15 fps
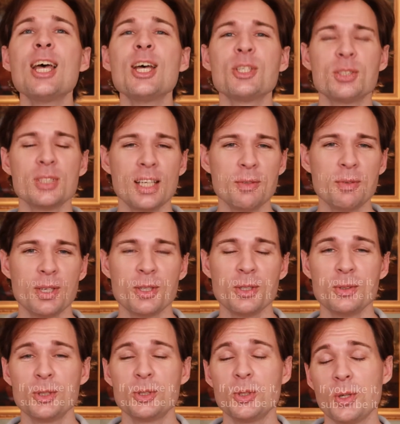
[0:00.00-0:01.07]
today we're going
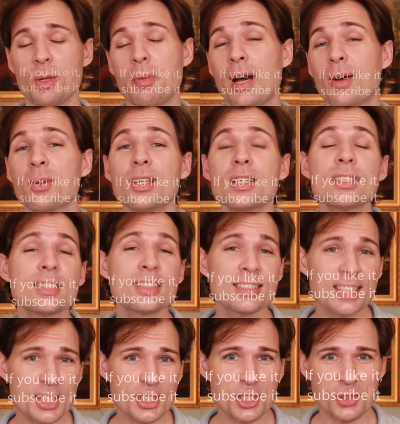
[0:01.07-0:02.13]
to talk about
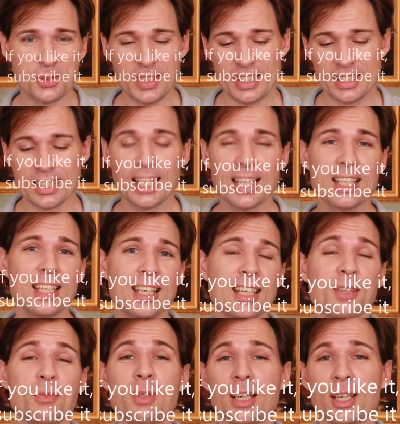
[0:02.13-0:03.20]
sunscreens, and
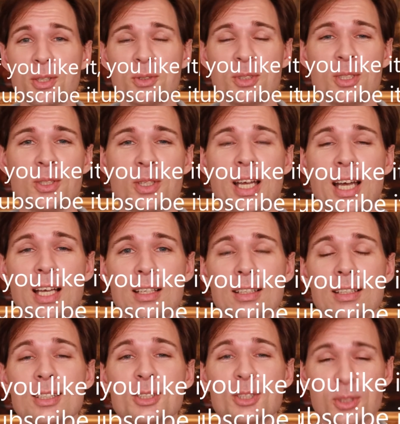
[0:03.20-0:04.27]
we are going to look at
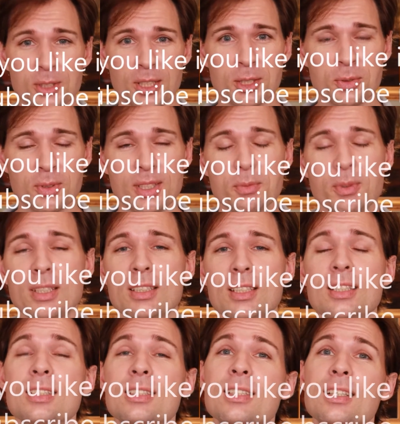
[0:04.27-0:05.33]
two sunscreens which
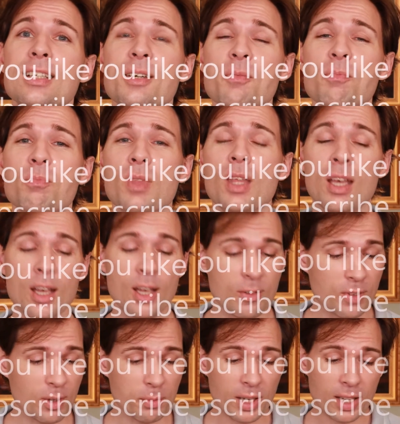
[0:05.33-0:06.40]
is
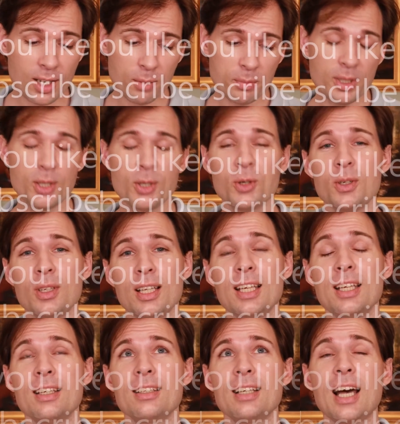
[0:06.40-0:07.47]
from a company called,
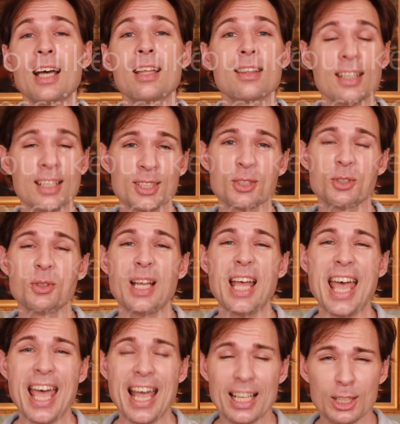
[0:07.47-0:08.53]
I think it's called
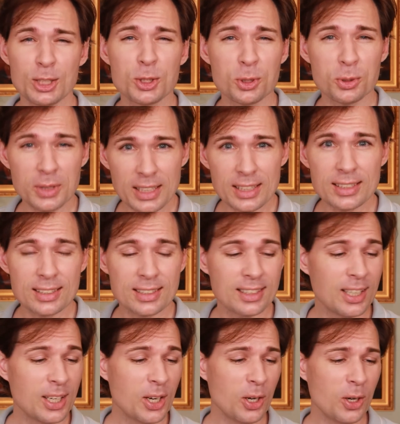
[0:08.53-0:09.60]
Altruist
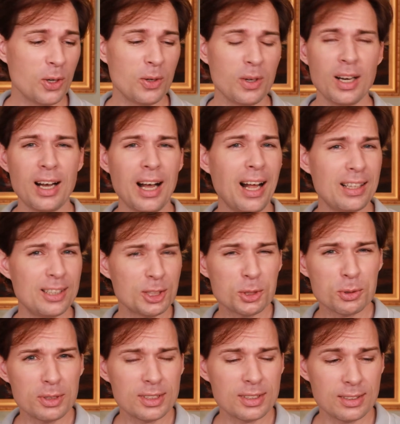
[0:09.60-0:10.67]
or
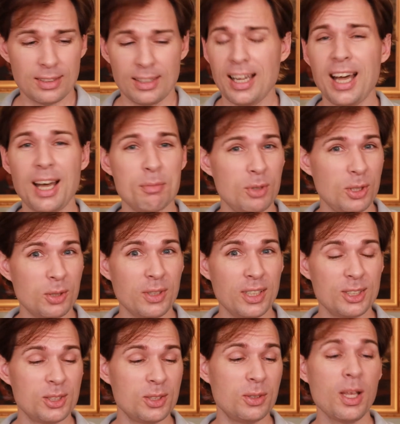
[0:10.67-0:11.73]
Altruist, I'm not
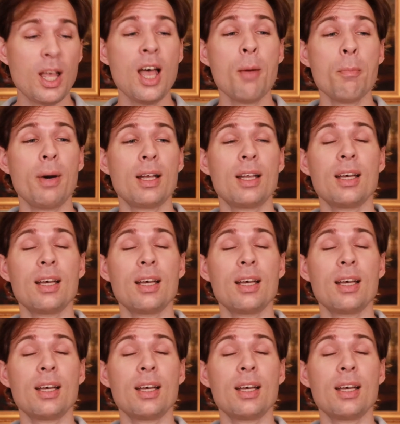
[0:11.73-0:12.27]
quite sure, but